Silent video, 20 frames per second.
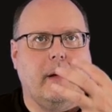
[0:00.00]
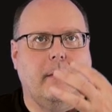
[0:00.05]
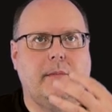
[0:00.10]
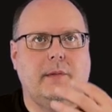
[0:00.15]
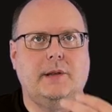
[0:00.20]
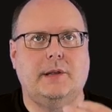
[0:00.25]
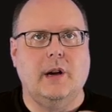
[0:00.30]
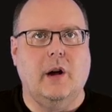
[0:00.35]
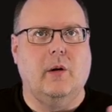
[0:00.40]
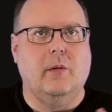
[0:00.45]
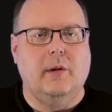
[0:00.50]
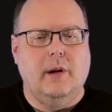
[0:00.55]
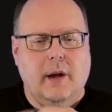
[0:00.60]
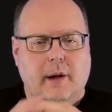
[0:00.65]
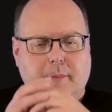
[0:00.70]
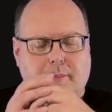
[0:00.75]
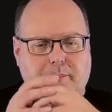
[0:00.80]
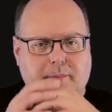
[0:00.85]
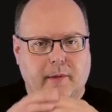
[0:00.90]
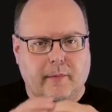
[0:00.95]
So
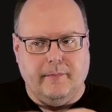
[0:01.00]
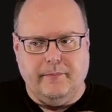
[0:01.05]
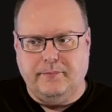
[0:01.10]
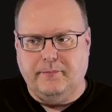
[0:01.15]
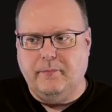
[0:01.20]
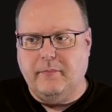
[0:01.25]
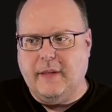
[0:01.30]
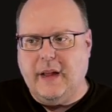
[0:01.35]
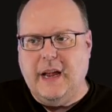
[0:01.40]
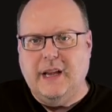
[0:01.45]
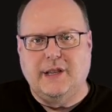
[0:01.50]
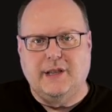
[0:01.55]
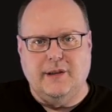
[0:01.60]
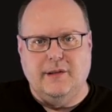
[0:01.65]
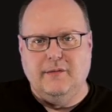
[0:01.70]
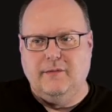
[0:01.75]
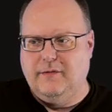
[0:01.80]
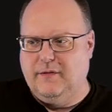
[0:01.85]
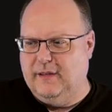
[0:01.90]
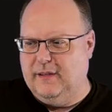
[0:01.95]
it's
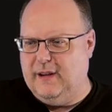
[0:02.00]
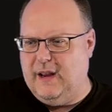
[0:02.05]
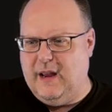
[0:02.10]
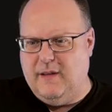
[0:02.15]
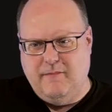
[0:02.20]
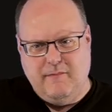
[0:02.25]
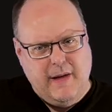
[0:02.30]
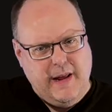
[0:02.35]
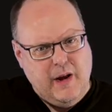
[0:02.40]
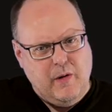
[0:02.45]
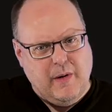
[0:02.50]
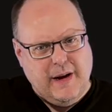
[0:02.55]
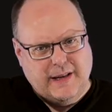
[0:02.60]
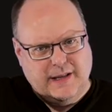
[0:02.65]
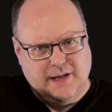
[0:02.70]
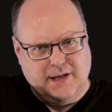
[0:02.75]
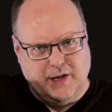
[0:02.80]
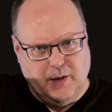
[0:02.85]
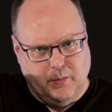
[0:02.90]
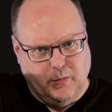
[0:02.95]
in many ways
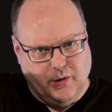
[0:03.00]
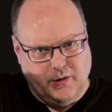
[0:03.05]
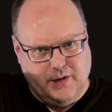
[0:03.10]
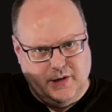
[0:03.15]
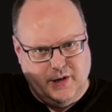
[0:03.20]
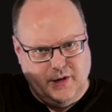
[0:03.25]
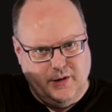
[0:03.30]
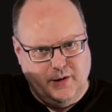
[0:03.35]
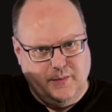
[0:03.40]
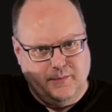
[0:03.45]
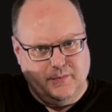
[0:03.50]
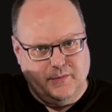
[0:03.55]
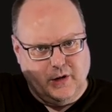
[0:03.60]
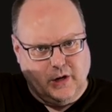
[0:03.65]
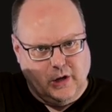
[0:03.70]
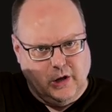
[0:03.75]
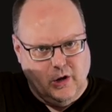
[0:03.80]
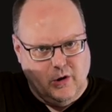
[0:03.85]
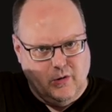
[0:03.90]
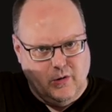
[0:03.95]
similar to the
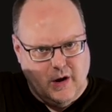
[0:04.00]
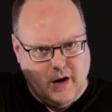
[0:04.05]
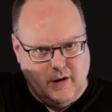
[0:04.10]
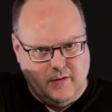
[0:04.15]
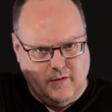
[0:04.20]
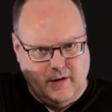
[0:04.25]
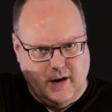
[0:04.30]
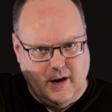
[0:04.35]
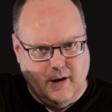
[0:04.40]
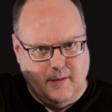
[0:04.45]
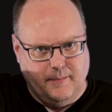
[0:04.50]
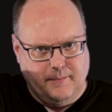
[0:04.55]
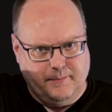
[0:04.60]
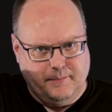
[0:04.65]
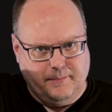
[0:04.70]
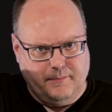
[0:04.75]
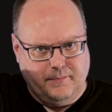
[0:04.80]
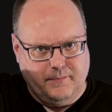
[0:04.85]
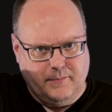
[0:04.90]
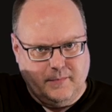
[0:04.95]
Clos Henriot.
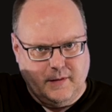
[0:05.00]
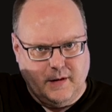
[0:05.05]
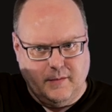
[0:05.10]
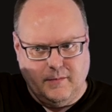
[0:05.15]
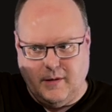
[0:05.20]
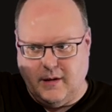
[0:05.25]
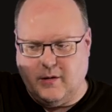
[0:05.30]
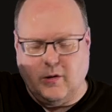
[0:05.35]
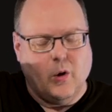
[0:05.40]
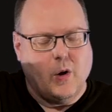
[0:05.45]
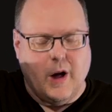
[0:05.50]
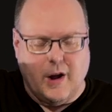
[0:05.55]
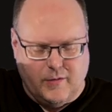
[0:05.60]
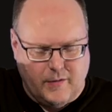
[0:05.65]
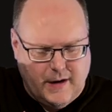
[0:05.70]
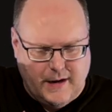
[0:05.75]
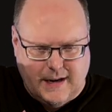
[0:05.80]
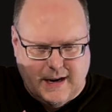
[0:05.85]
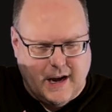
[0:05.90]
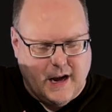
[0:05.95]
The Clos
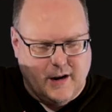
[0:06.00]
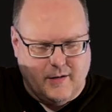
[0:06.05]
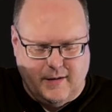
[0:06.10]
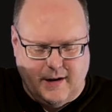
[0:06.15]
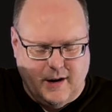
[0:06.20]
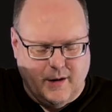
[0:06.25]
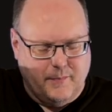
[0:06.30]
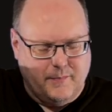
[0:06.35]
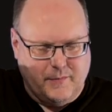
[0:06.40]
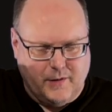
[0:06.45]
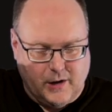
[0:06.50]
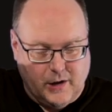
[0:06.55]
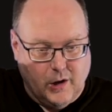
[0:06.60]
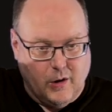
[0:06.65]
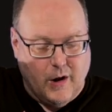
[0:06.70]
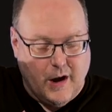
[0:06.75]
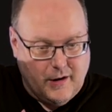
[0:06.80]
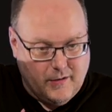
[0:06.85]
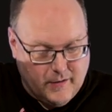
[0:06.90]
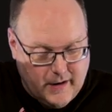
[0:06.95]
Henri, not Henriot,
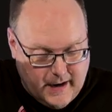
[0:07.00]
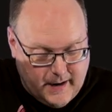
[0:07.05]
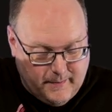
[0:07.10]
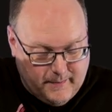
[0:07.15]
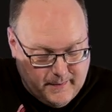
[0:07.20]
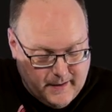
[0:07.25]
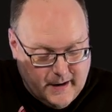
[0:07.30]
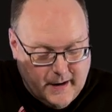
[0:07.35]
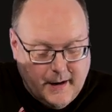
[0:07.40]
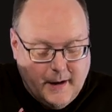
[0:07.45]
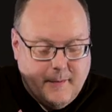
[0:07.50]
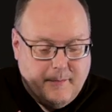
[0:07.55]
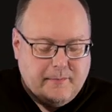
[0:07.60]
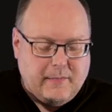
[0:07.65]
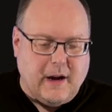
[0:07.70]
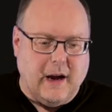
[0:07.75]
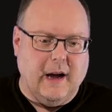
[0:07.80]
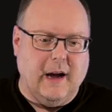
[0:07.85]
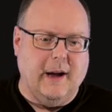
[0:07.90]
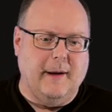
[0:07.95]
Clos Henri.
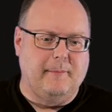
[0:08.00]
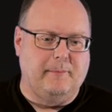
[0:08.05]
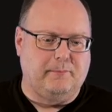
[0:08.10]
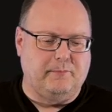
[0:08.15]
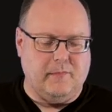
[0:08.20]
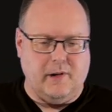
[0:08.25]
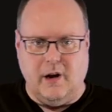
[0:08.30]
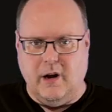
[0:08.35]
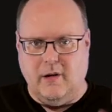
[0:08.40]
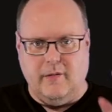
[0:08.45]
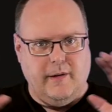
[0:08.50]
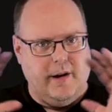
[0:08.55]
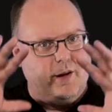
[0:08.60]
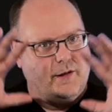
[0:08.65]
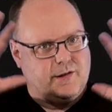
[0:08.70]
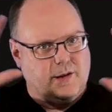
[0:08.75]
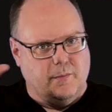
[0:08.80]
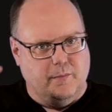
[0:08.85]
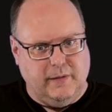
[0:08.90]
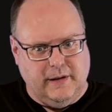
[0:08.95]
Um,
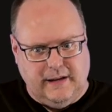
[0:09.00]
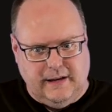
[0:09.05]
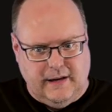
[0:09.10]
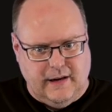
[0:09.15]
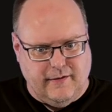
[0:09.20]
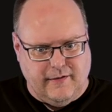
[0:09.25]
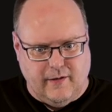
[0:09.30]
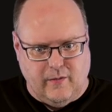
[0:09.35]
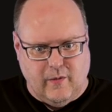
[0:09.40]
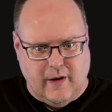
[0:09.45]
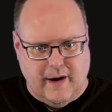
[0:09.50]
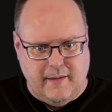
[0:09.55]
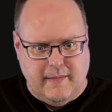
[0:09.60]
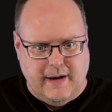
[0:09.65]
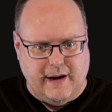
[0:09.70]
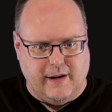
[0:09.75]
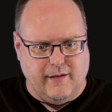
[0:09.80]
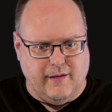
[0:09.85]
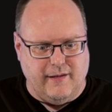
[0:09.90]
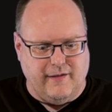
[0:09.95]
is a completely different
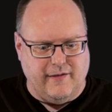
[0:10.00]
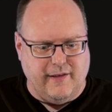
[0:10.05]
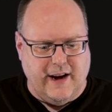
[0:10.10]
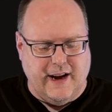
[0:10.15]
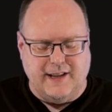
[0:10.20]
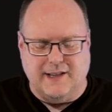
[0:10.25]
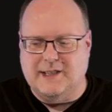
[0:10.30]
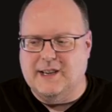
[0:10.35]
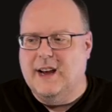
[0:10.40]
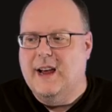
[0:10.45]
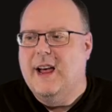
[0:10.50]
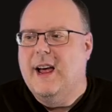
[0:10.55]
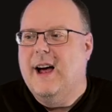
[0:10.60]
winemaker in France.